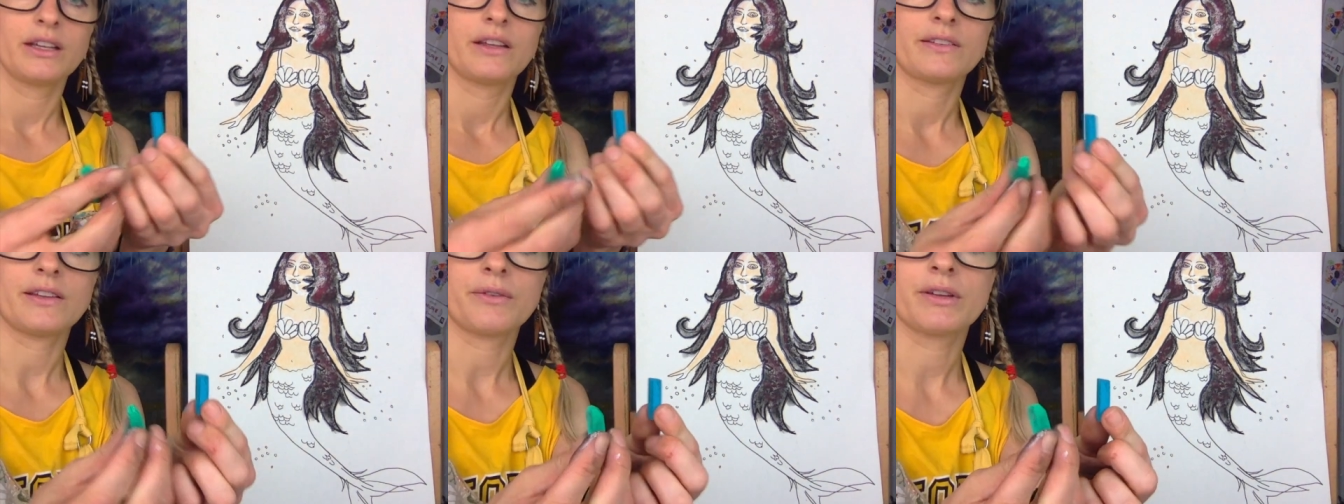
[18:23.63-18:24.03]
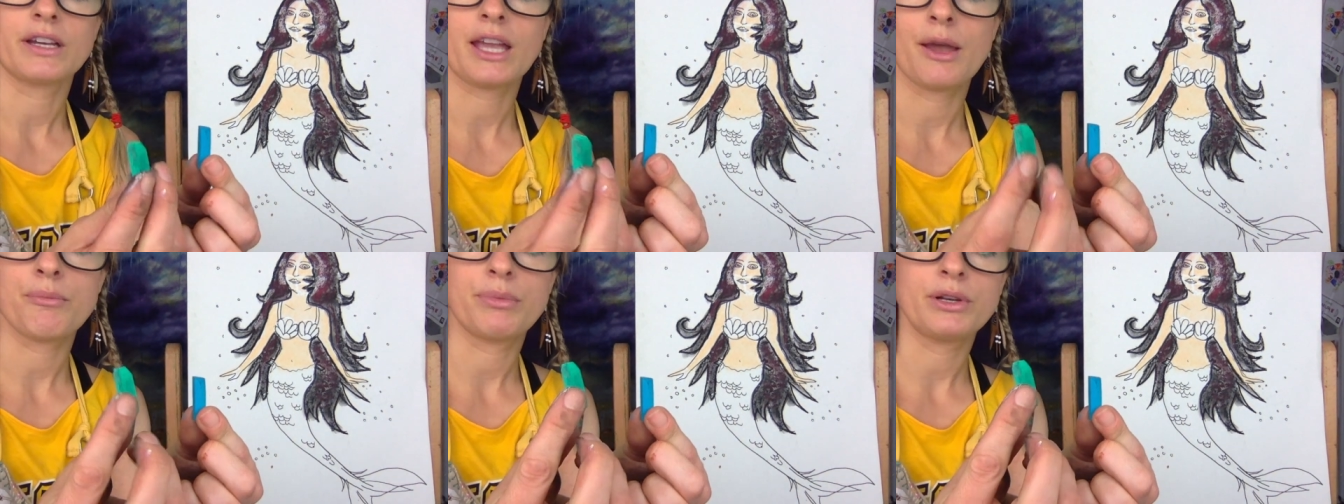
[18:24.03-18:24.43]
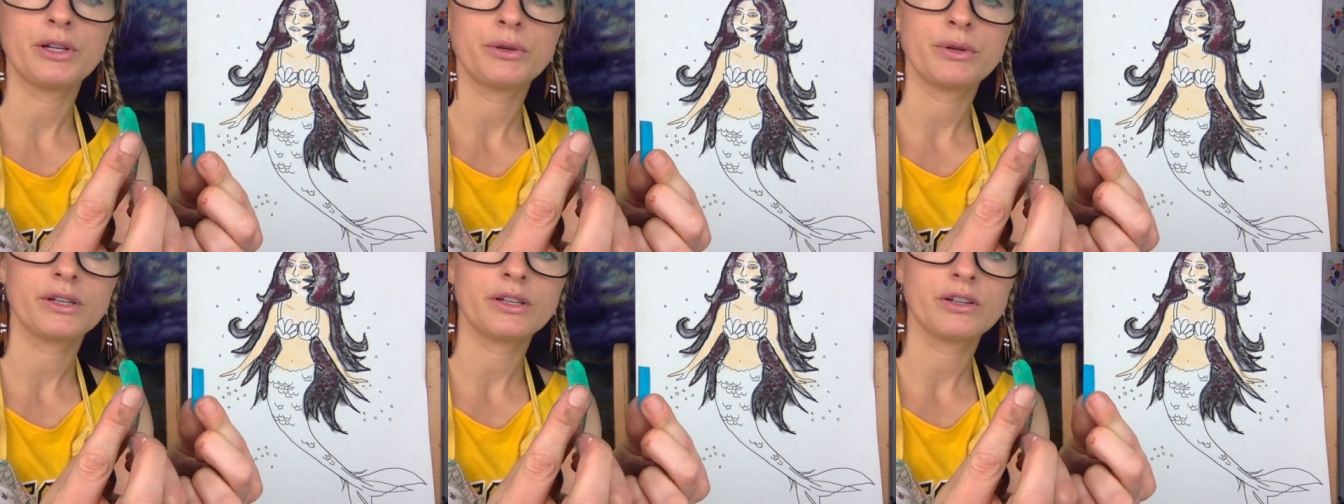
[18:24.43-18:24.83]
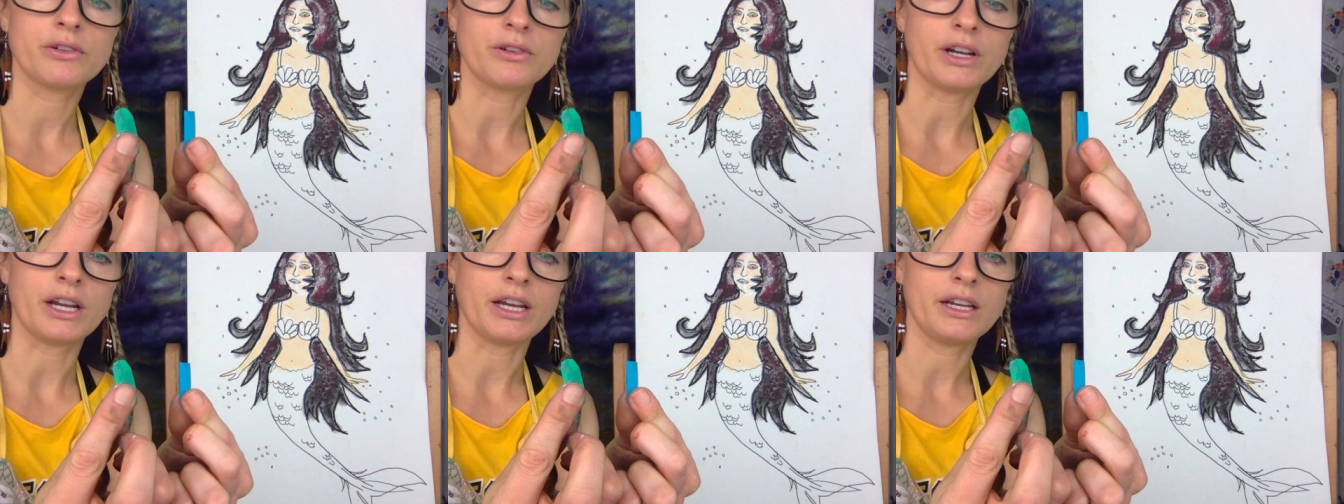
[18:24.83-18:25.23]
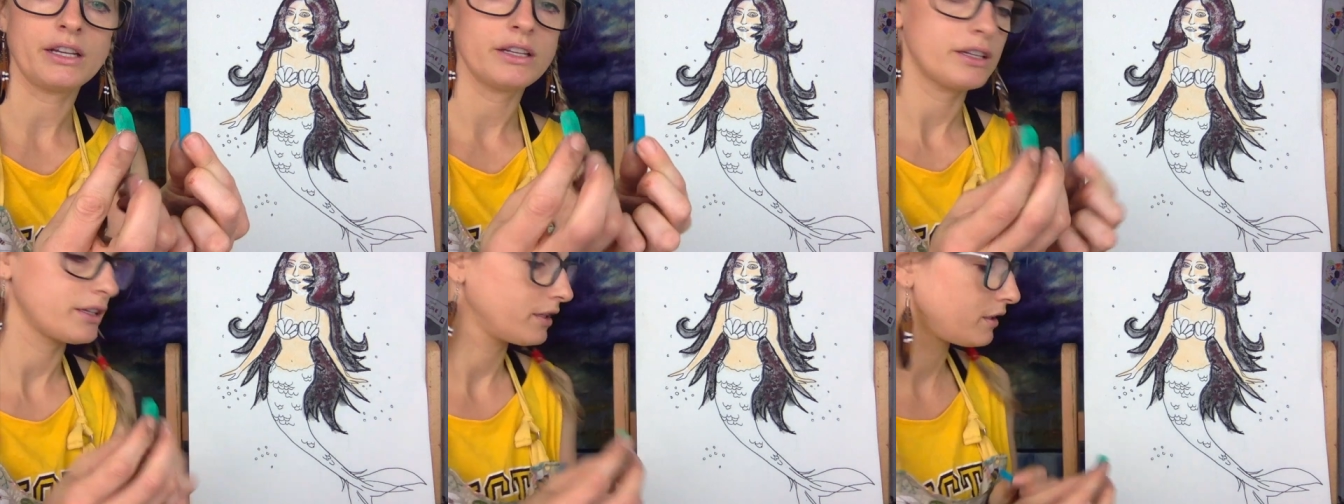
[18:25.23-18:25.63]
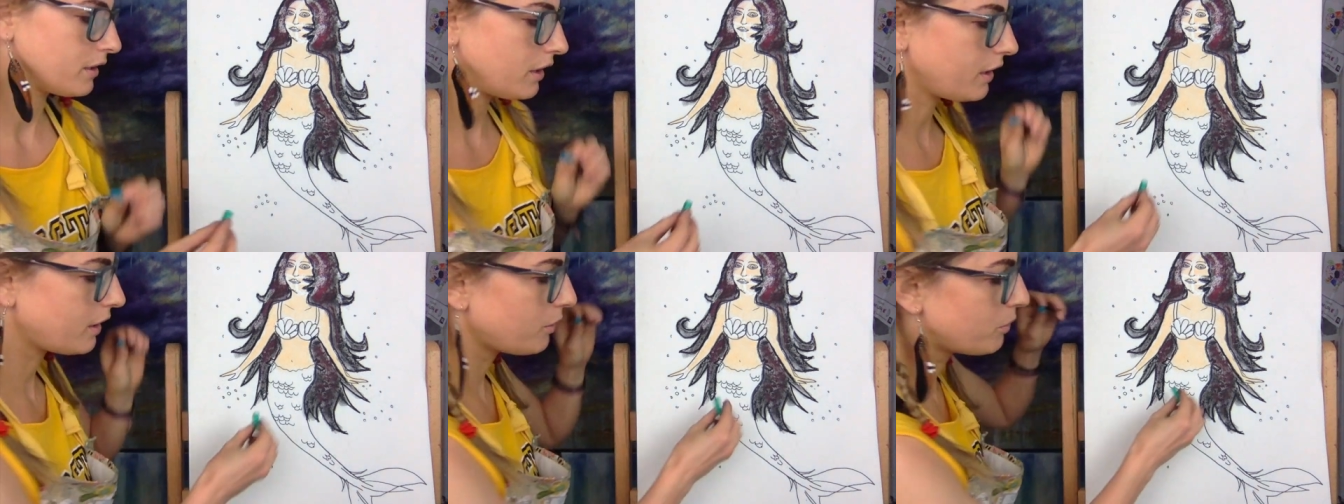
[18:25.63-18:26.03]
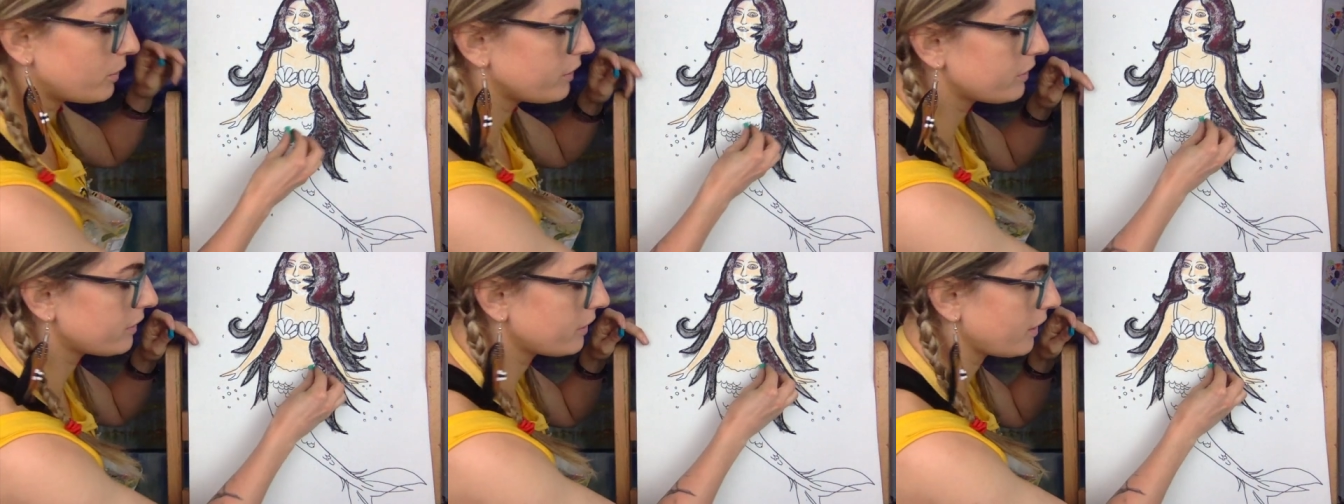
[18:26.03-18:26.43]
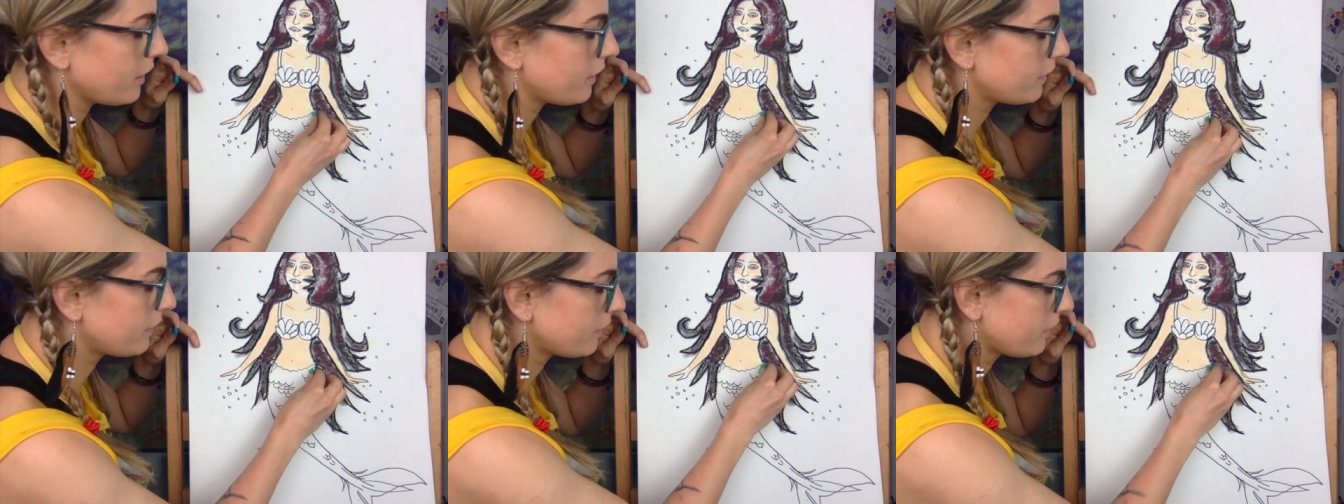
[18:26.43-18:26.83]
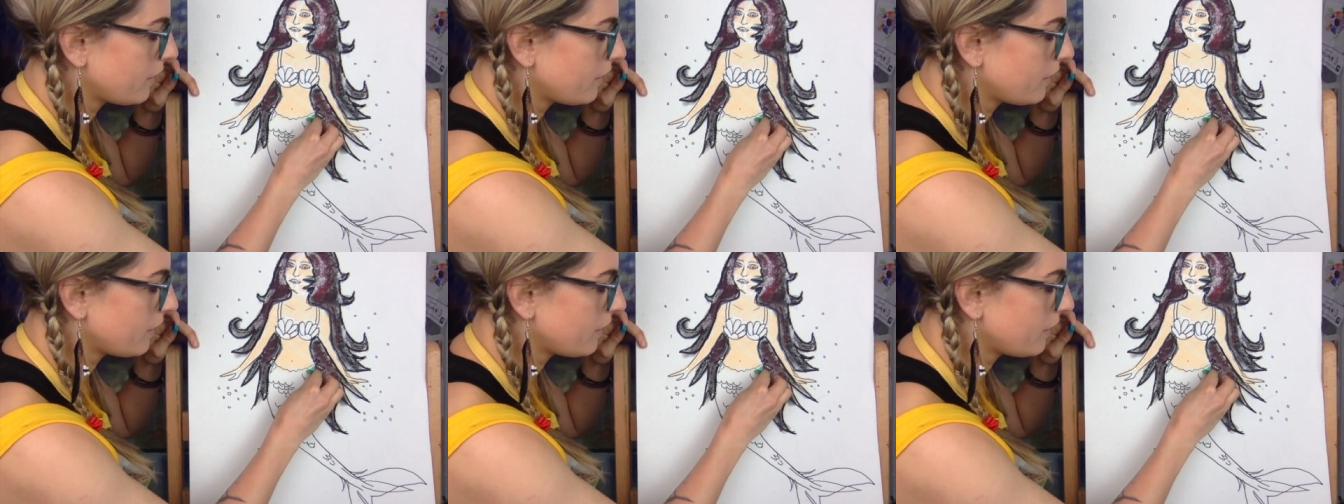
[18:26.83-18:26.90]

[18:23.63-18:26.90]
So I'm going to get blue and green, and I want to do this.